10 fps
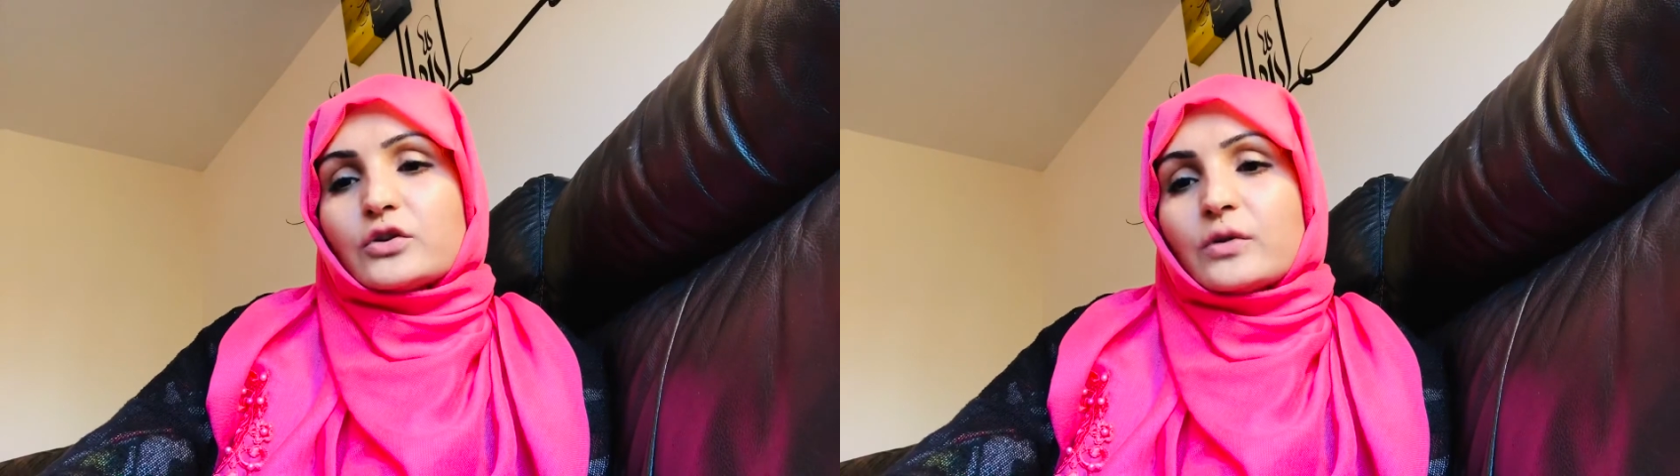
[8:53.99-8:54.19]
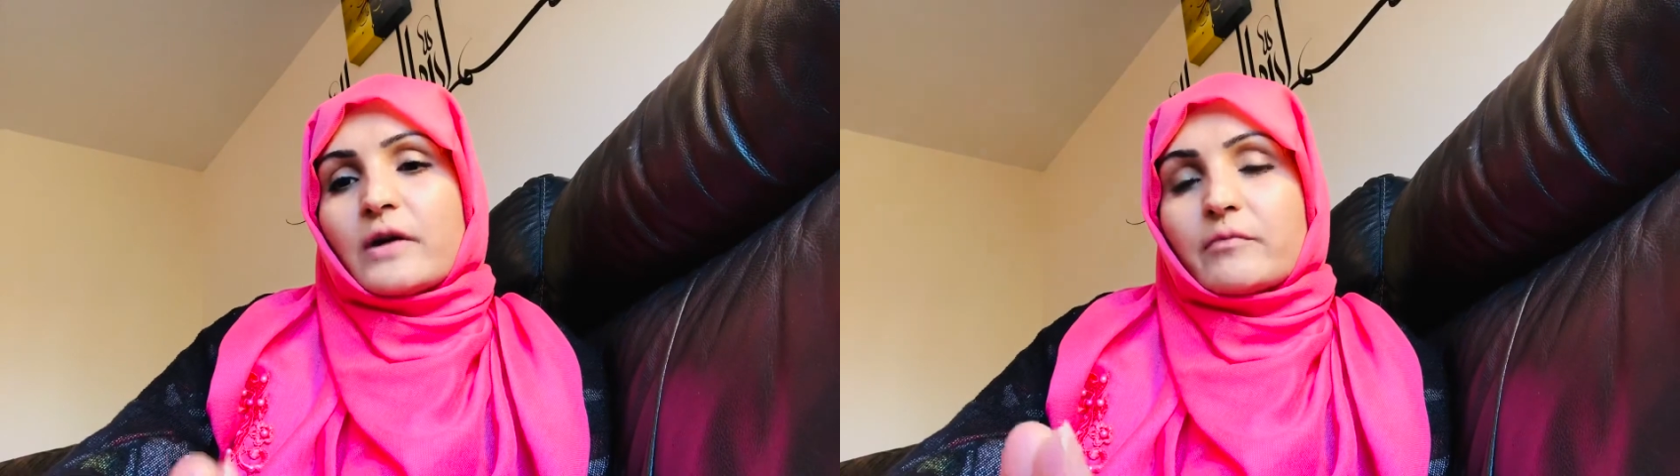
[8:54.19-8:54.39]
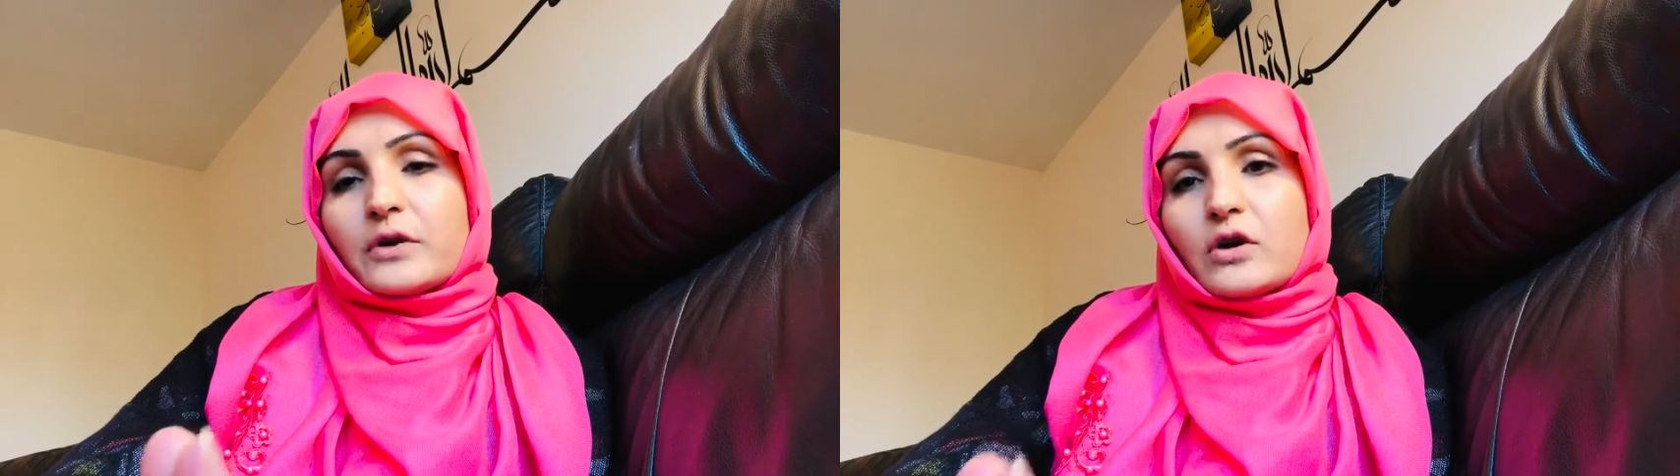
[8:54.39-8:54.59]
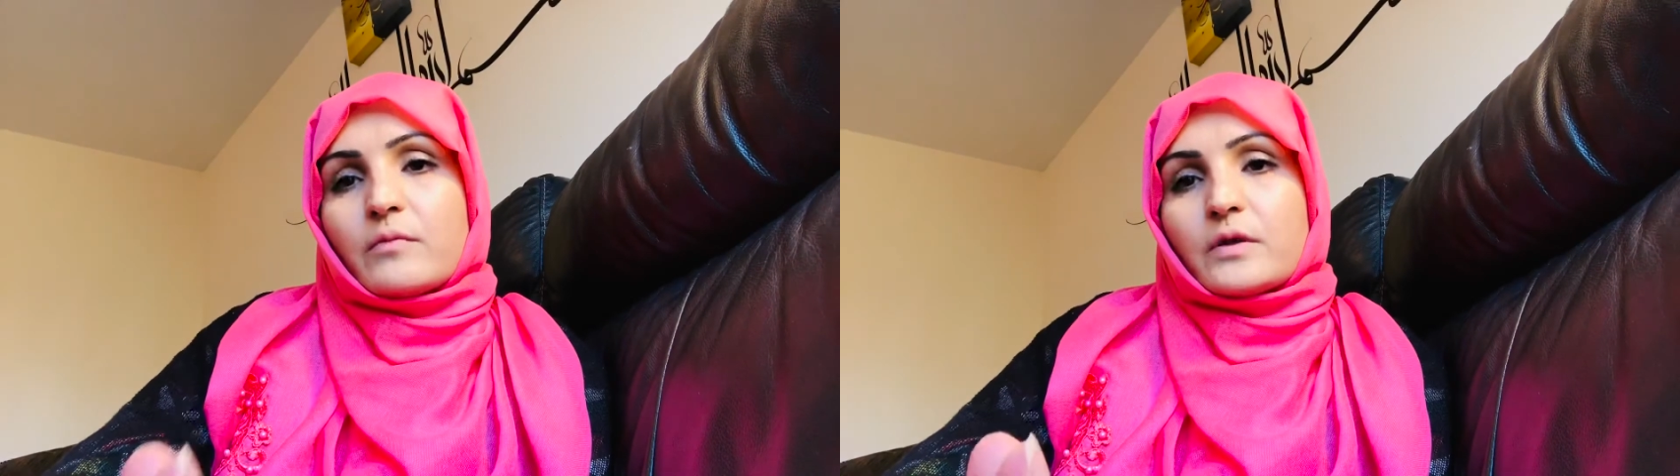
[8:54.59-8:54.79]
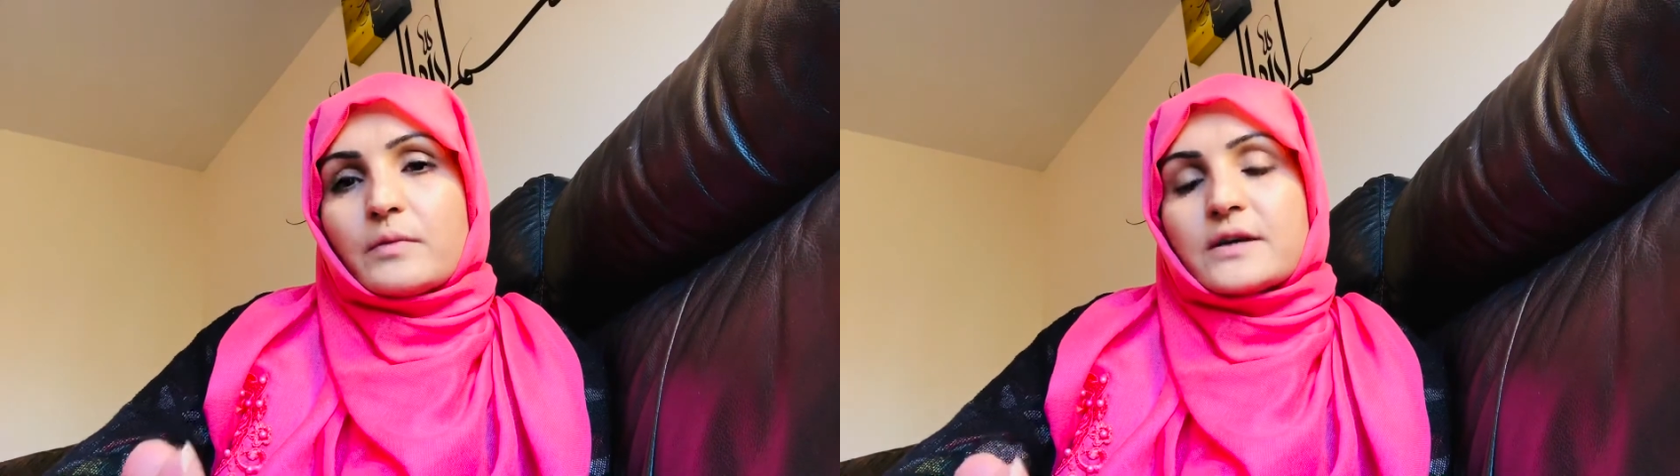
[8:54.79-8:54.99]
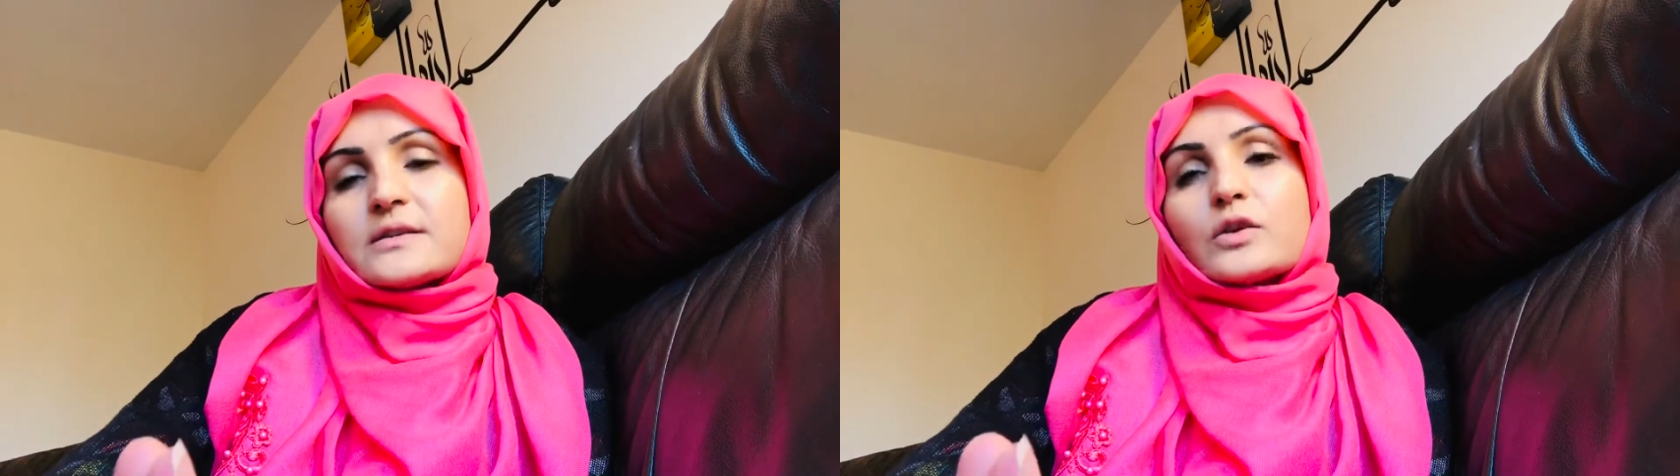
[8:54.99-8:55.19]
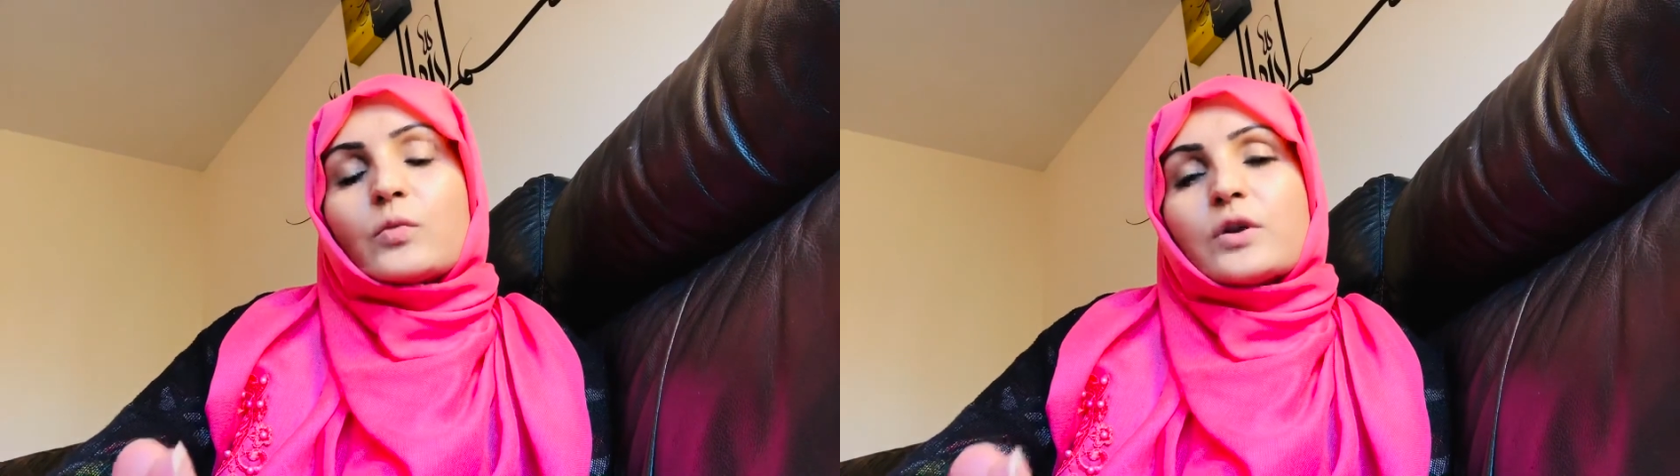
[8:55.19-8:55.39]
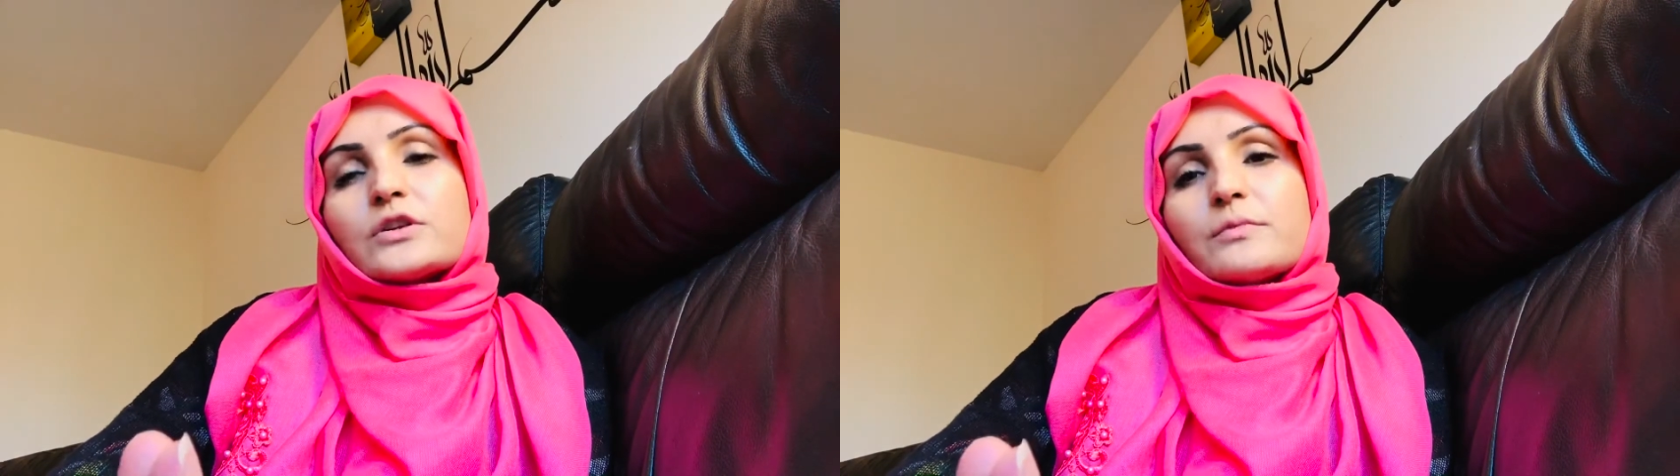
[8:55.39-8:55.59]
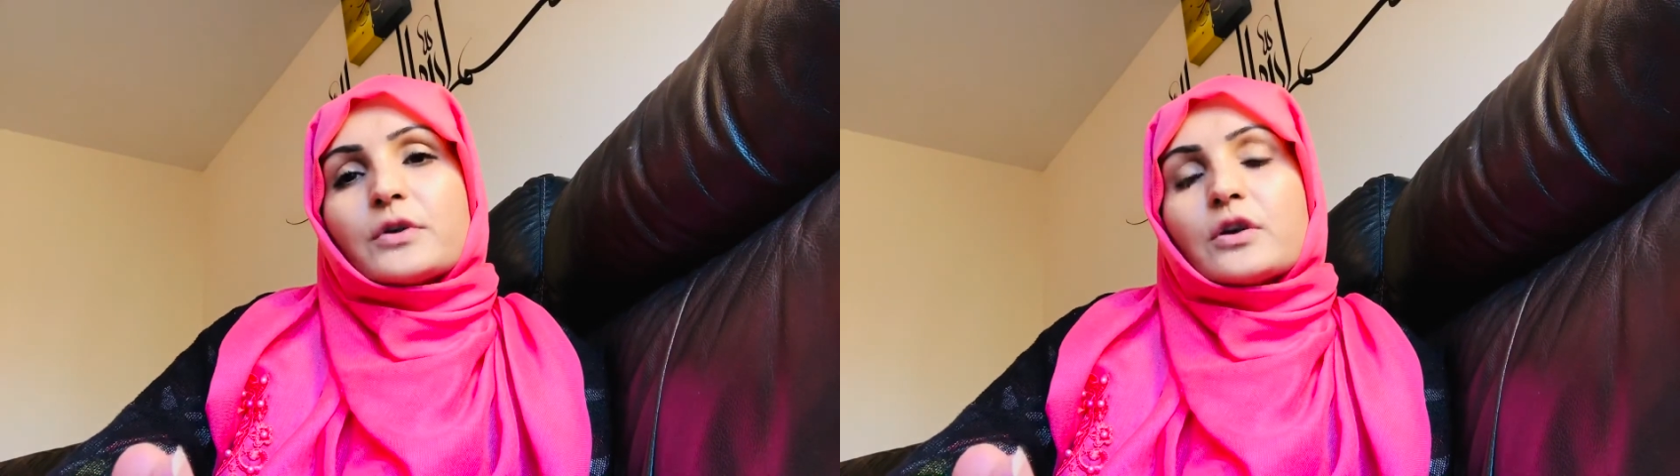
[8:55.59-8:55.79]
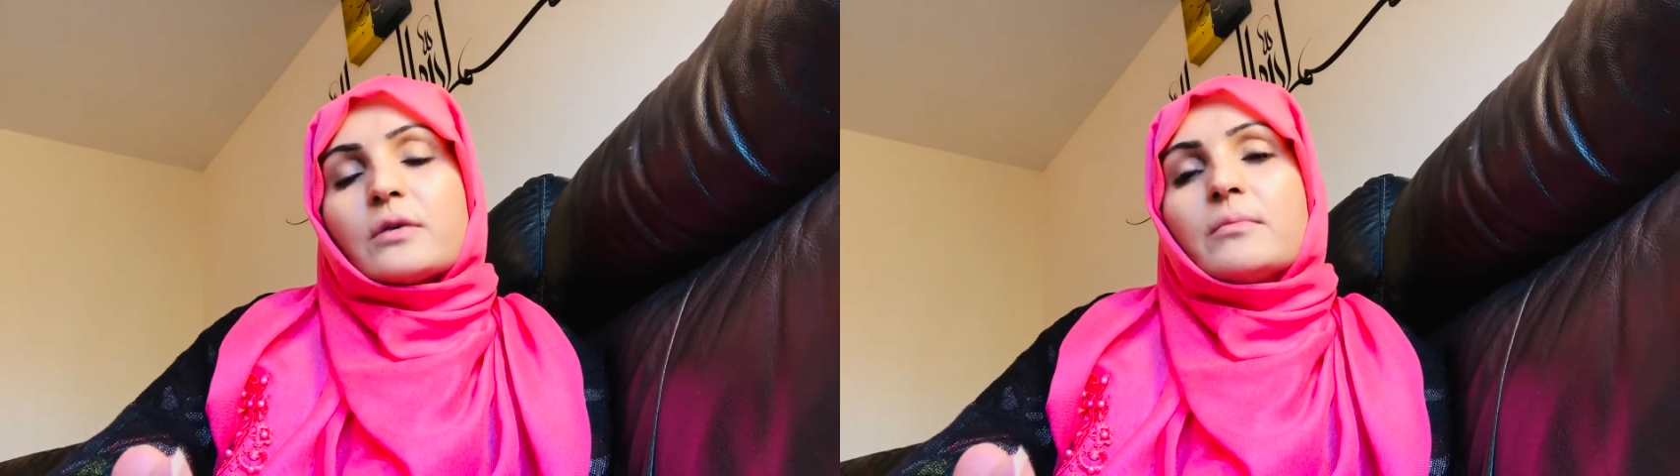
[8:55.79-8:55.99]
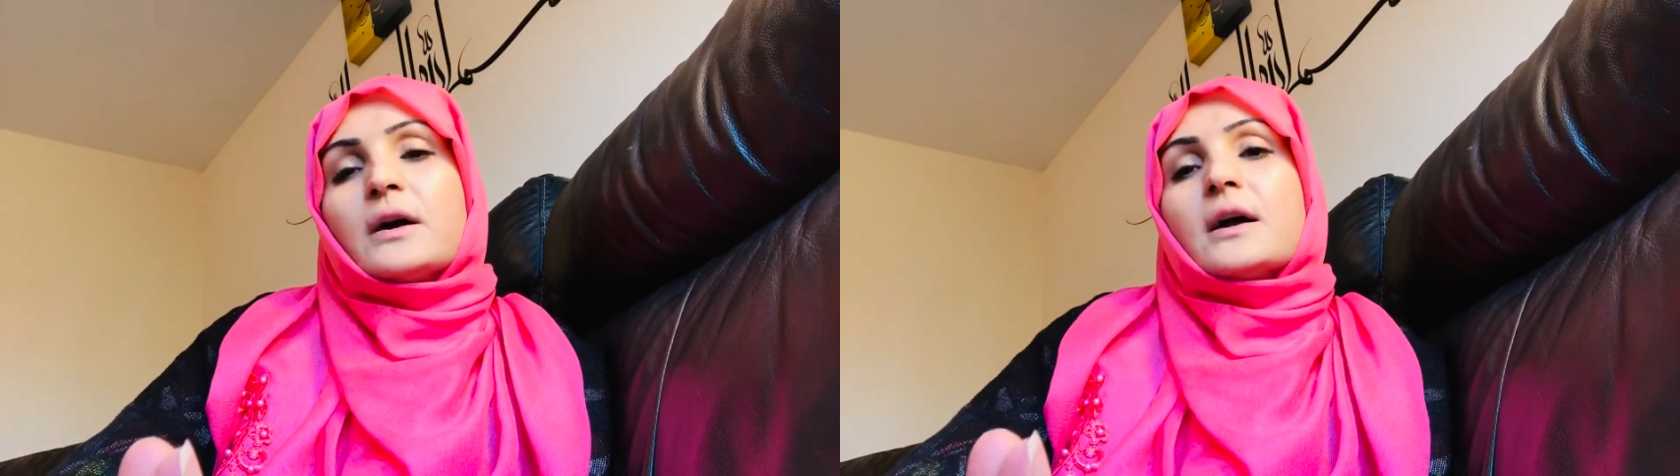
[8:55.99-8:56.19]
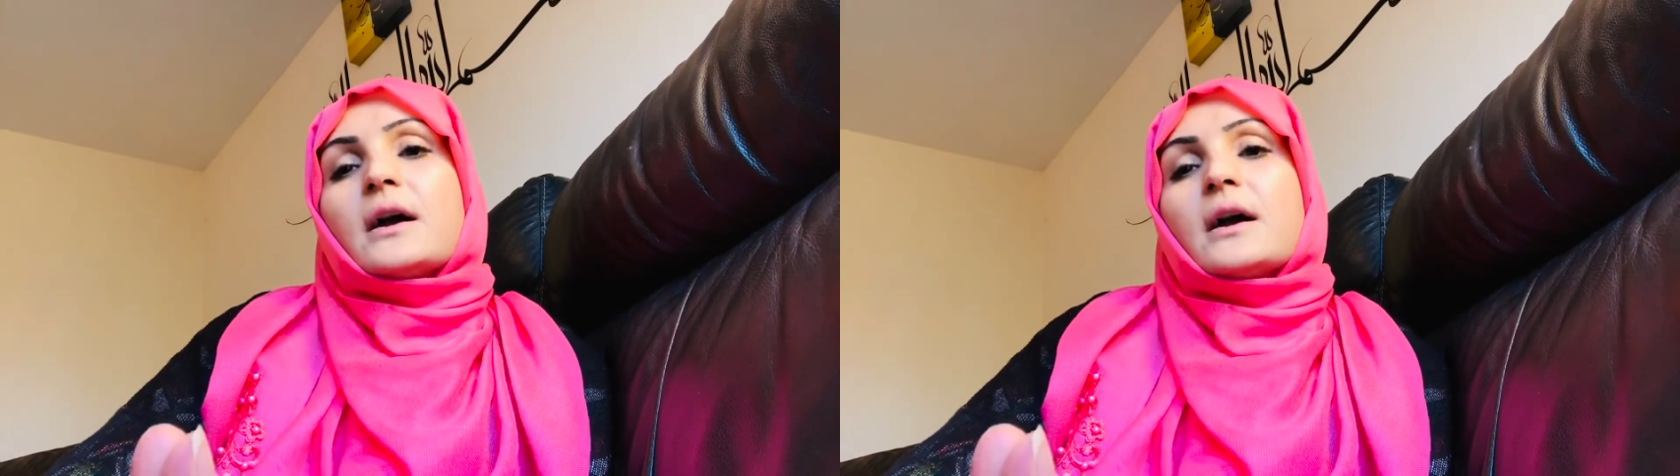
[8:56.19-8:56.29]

you have become the person you want to become,